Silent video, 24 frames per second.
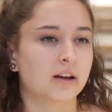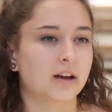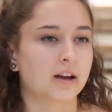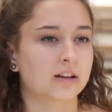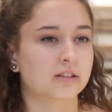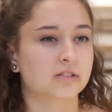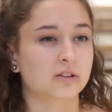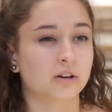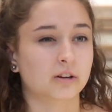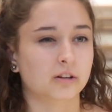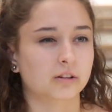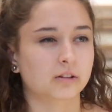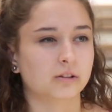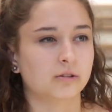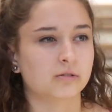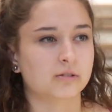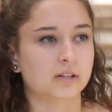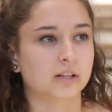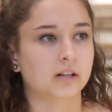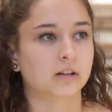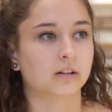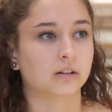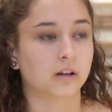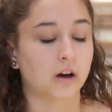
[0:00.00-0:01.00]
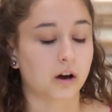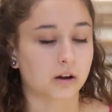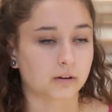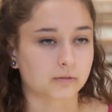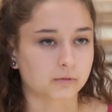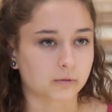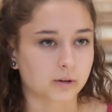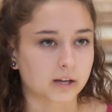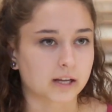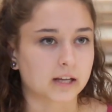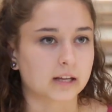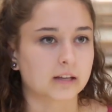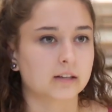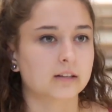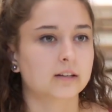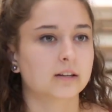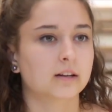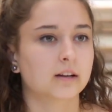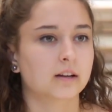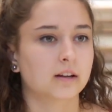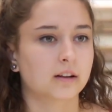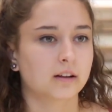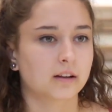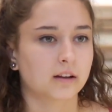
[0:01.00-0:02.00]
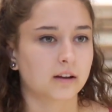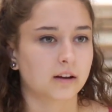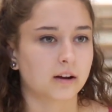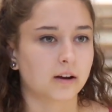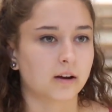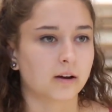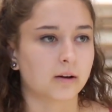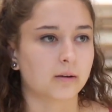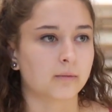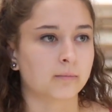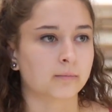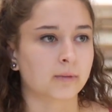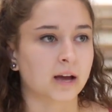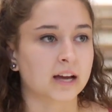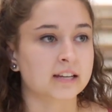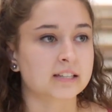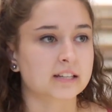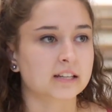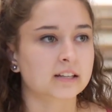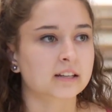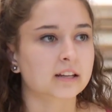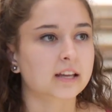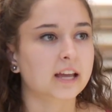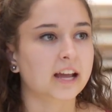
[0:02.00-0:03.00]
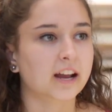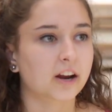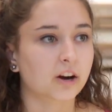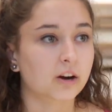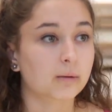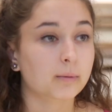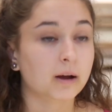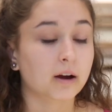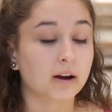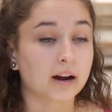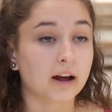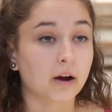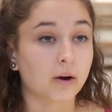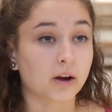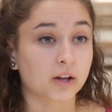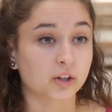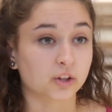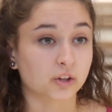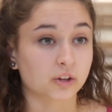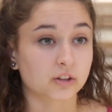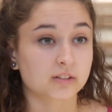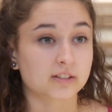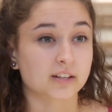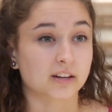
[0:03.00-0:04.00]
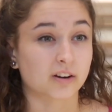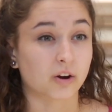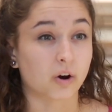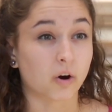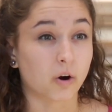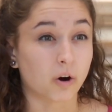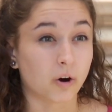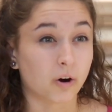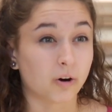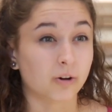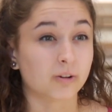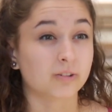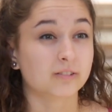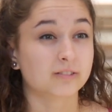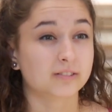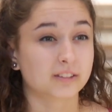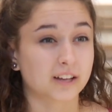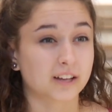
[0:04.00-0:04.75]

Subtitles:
I started losing a lot of weight. I didn't care about how I looked at all.